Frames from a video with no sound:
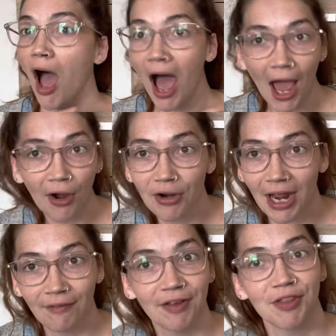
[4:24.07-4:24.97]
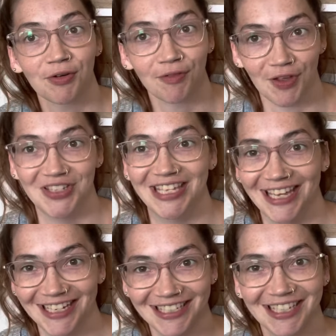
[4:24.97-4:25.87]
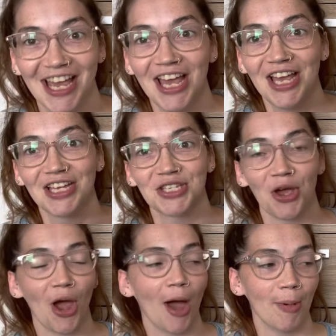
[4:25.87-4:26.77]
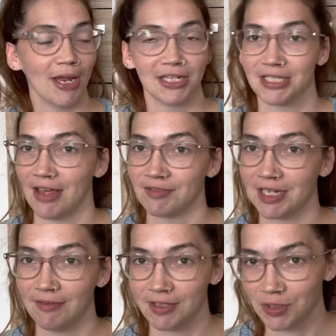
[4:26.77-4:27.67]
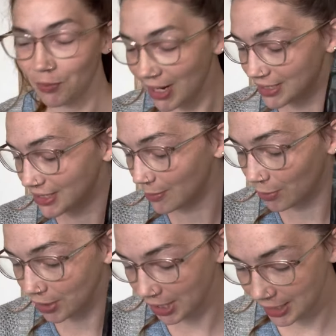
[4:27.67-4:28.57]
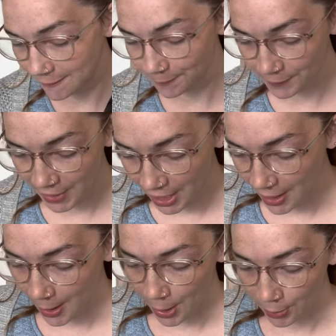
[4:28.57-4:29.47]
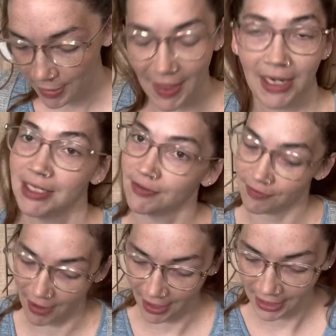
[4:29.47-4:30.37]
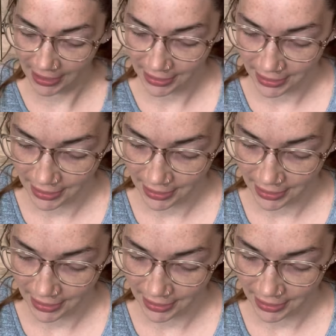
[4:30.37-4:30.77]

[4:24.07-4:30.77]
I don't have either of those things, so I might just have to give this away to somebody, but that is fine.